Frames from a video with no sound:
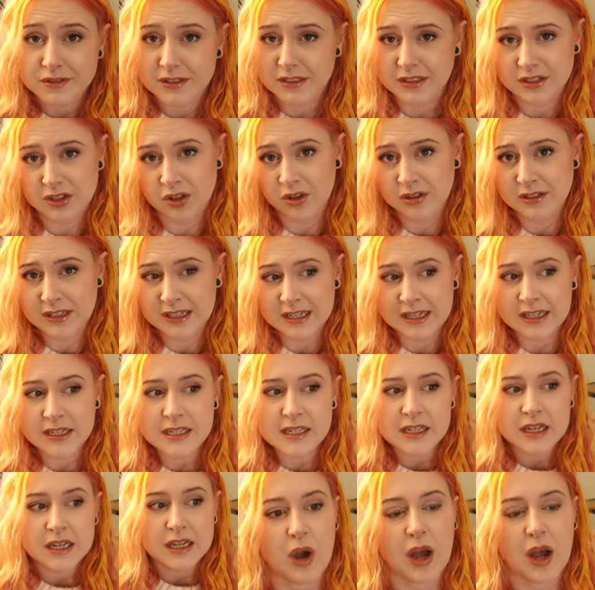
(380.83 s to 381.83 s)
his long lead.
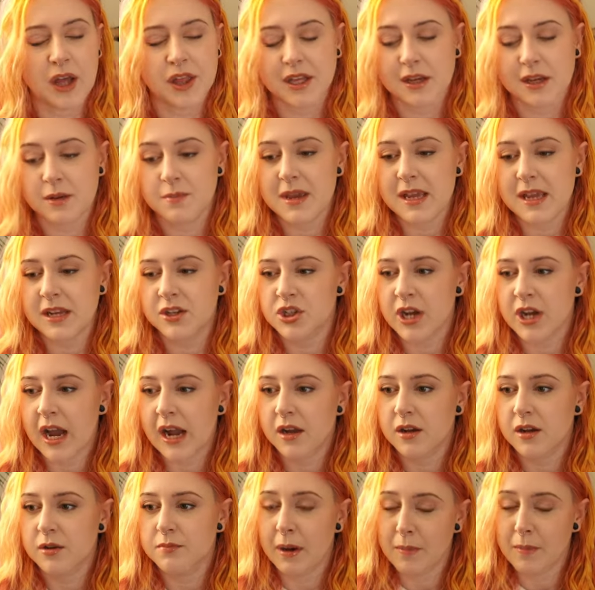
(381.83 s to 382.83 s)
I think me and
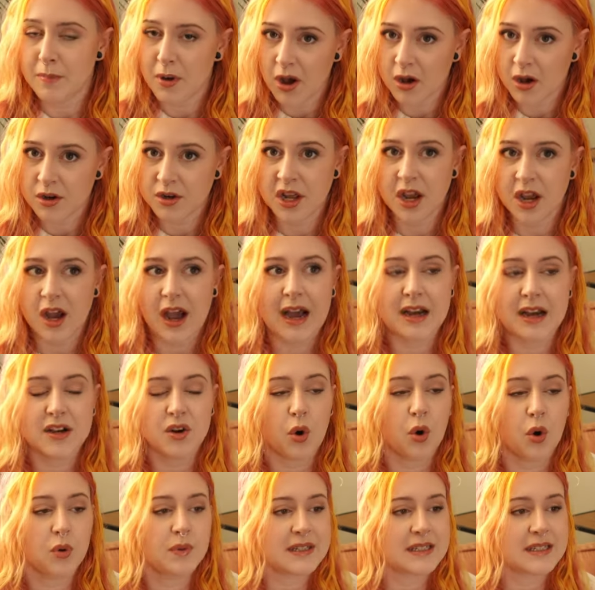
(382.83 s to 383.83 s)
Jack, my partner,
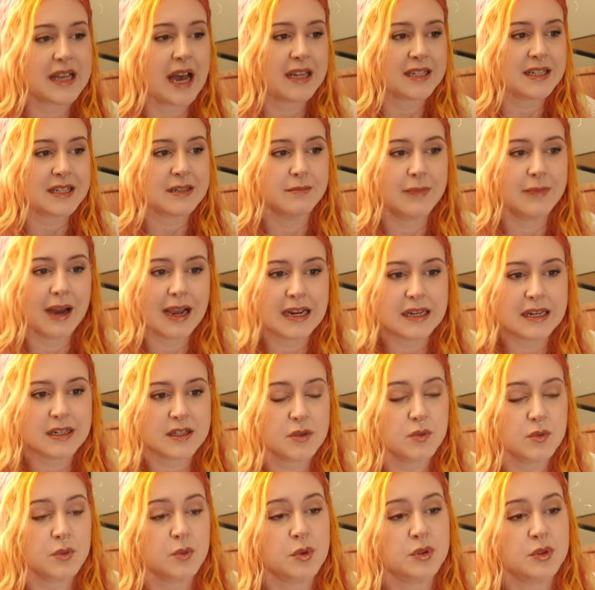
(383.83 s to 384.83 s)
always had in mind
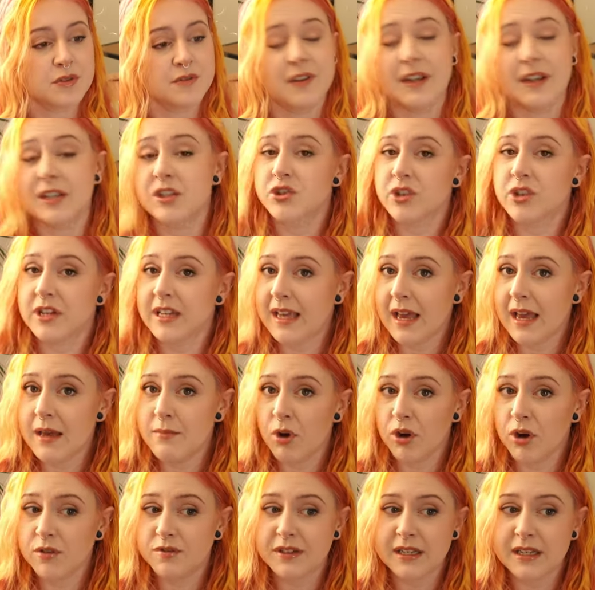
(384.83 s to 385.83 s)
that we would eventually get him
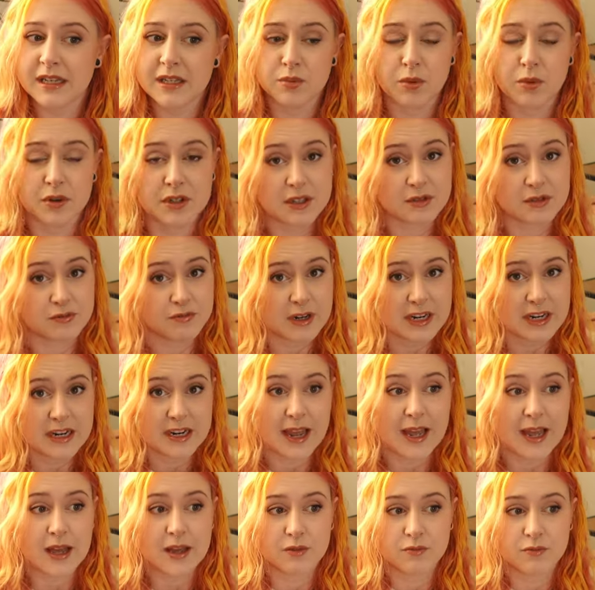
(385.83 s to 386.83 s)
off lead when his
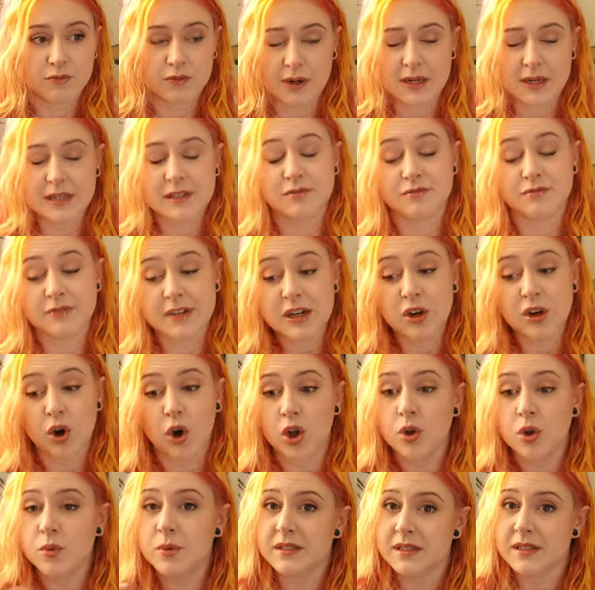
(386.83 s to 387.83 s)

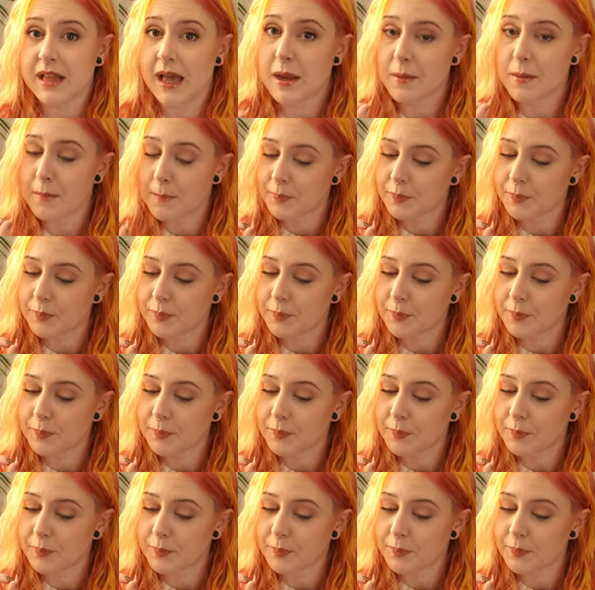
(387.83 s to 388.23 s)
recall was like,